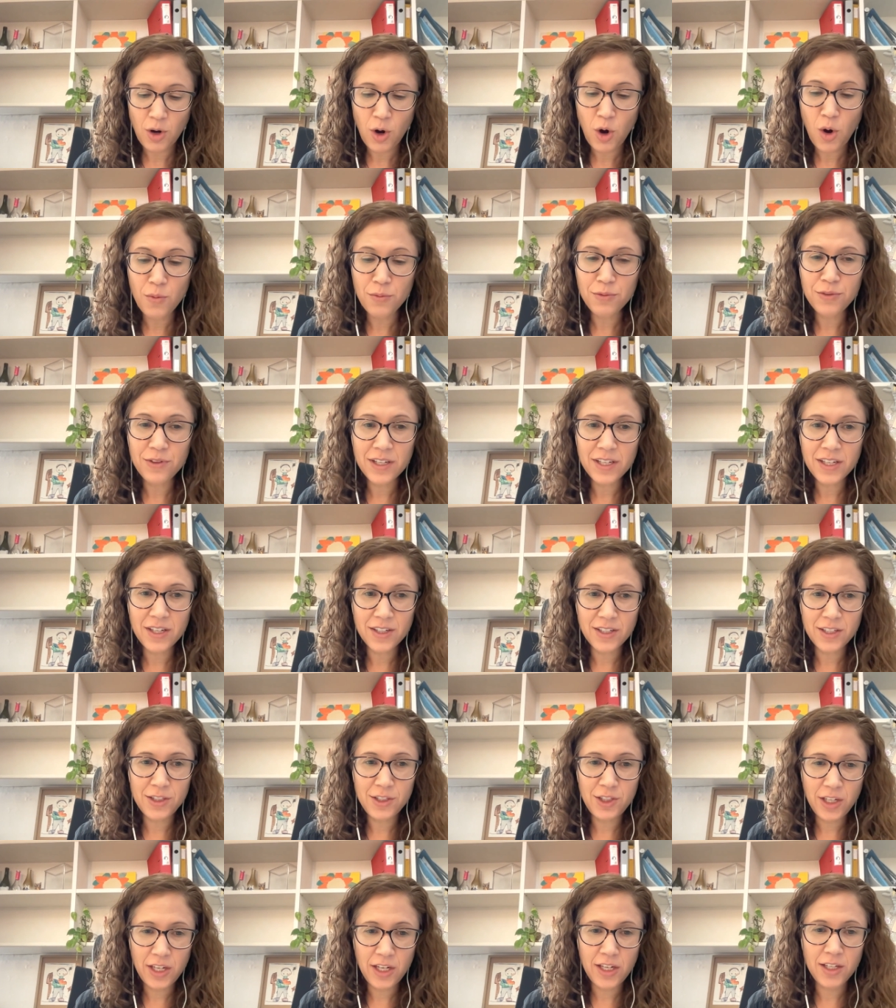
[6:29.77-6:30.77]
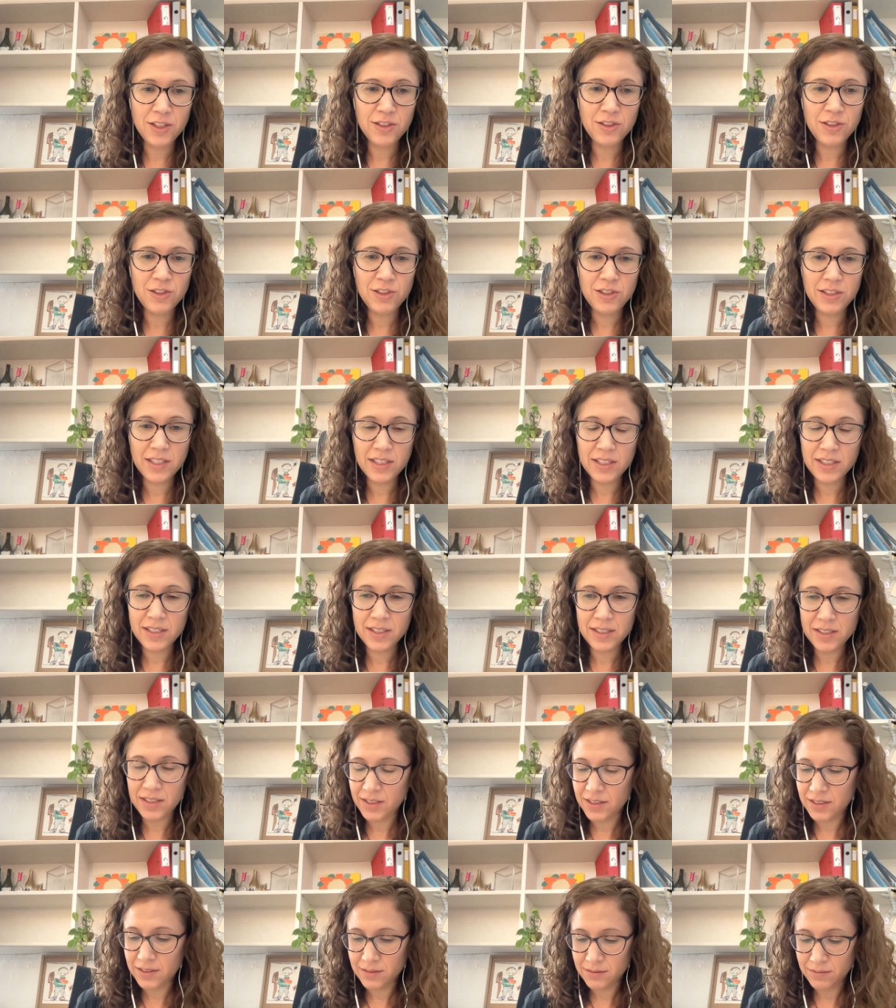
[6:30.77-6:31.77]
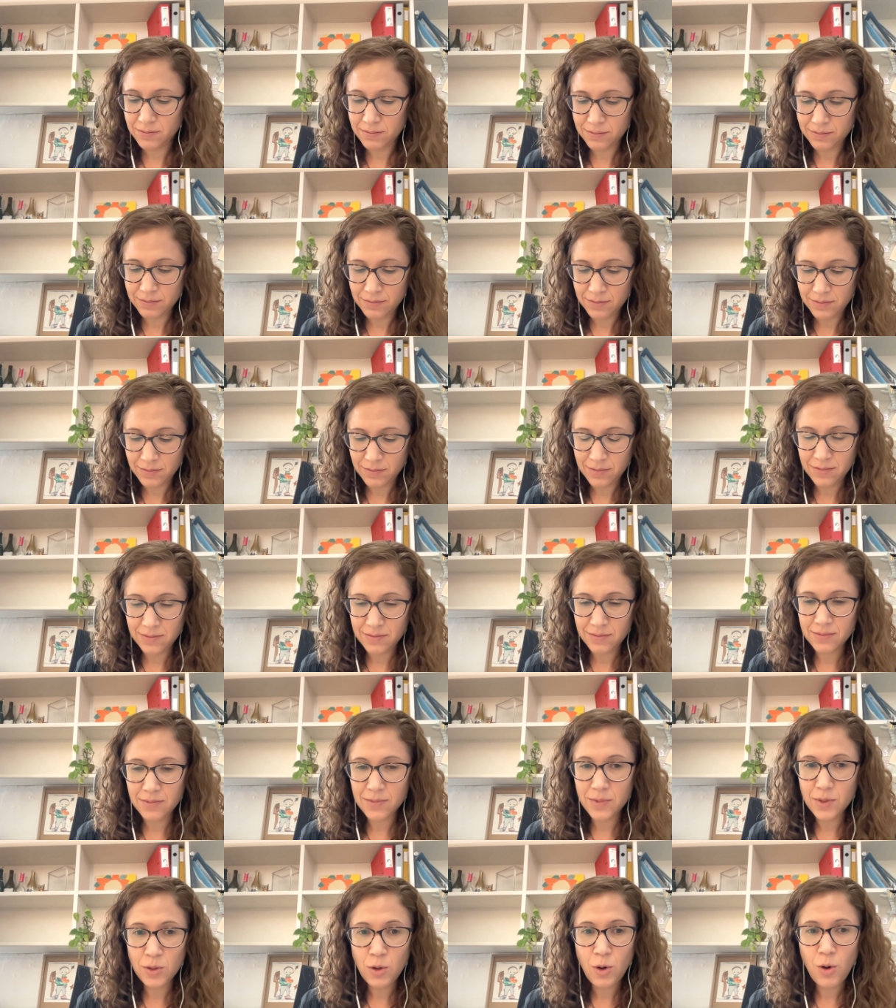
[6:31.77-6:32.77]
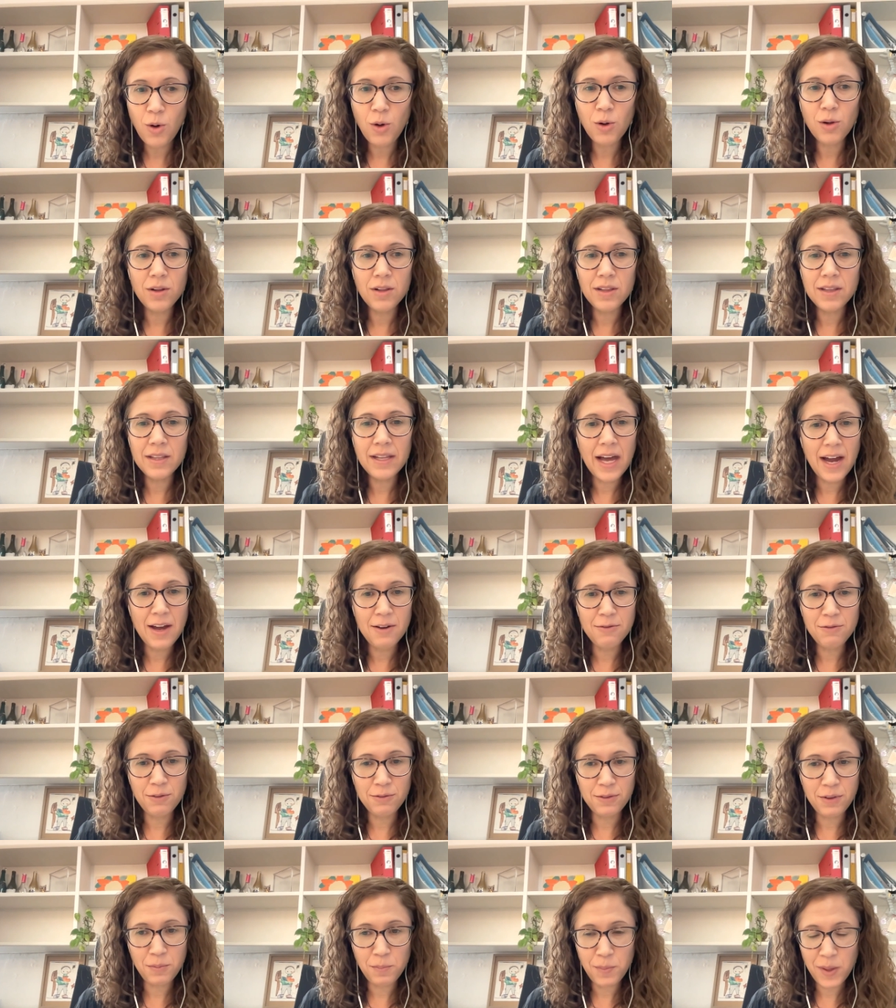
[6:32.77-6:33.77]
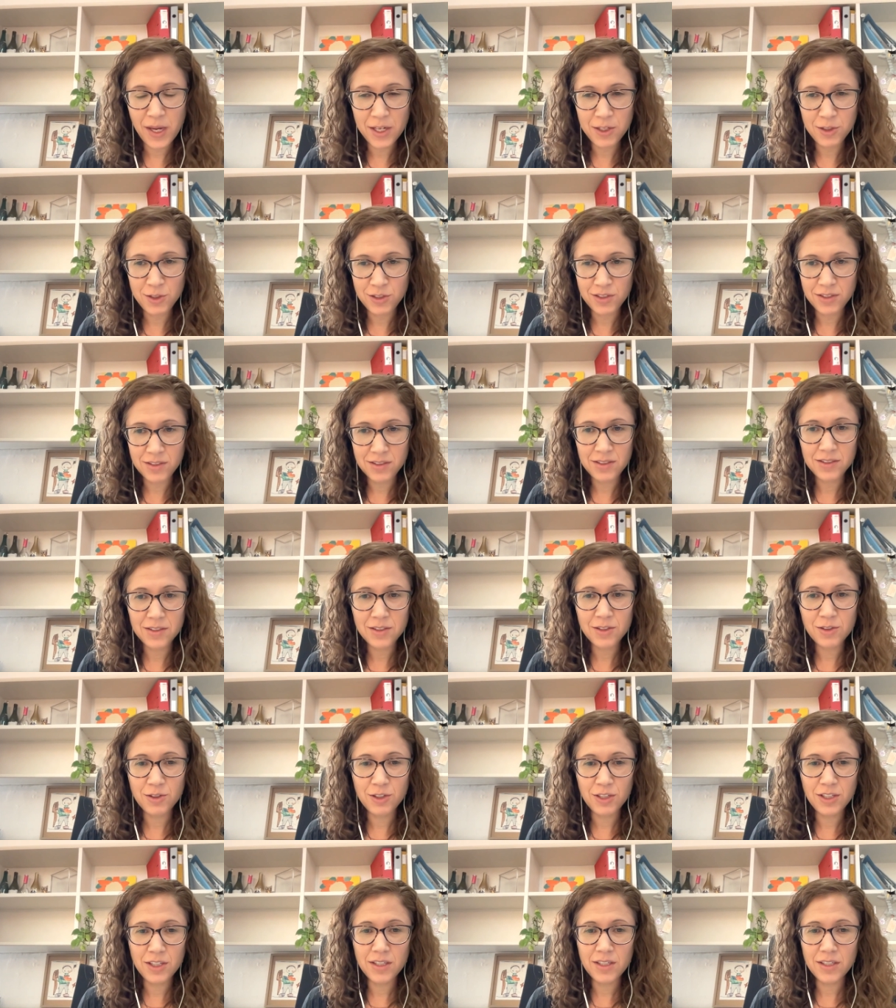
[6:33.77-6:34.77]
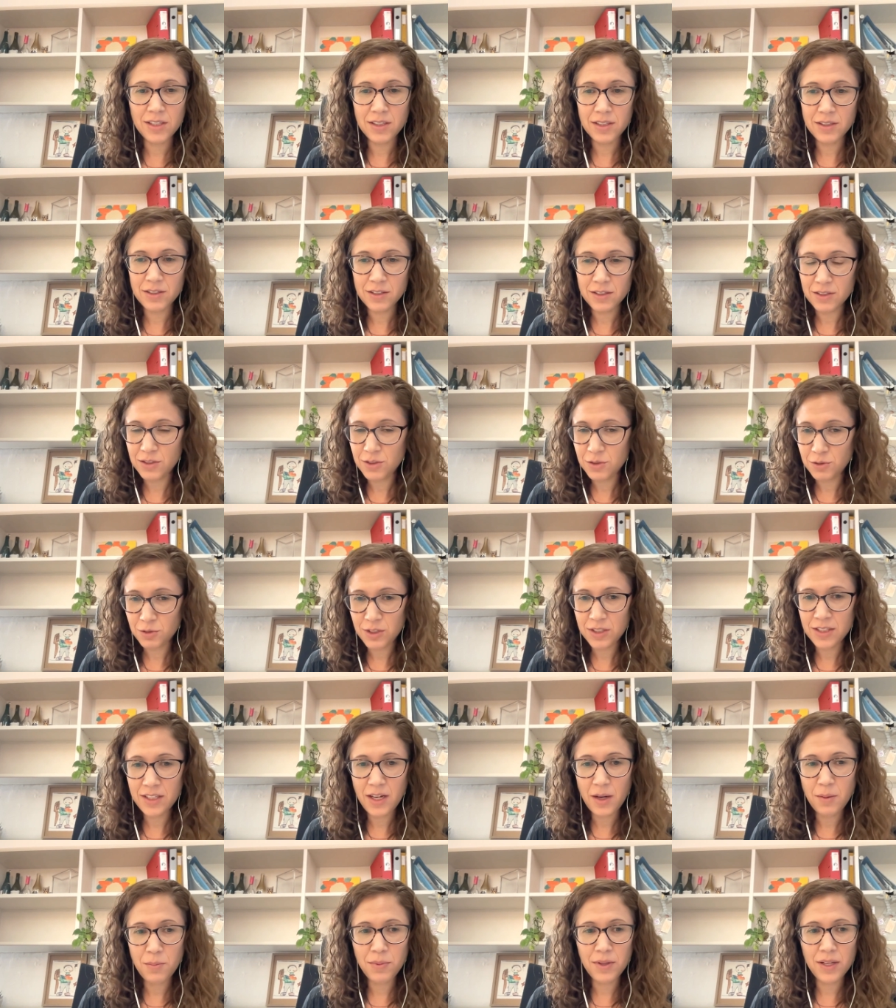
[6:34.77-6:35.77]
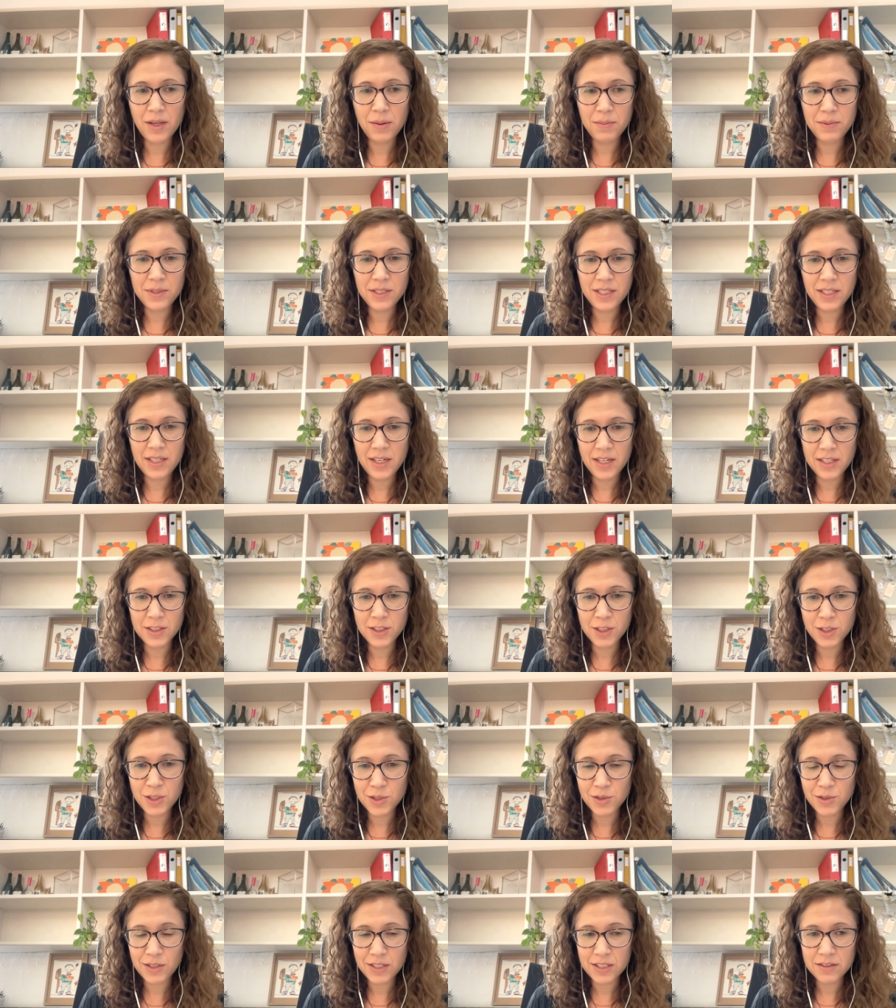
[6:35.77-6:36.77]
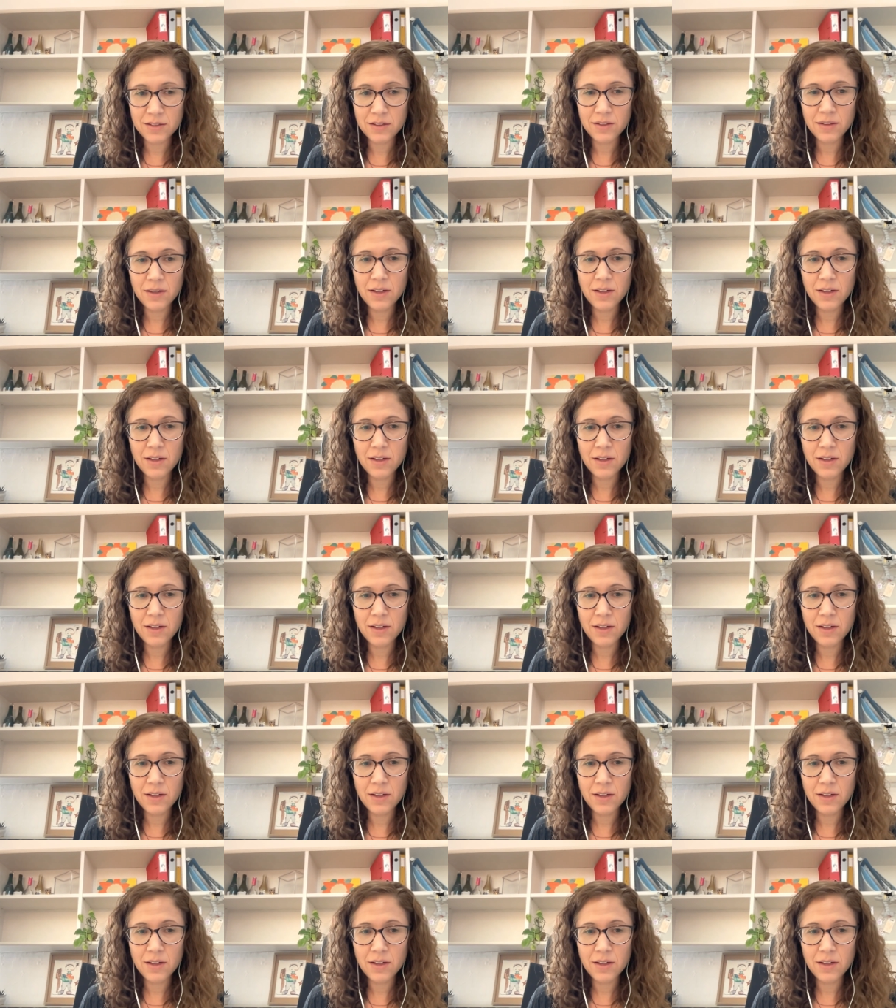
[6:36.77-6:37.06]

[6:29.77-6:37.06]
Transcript: hopefully gonna change the whole life of the patients. Gonna treat the epilepsy and cure it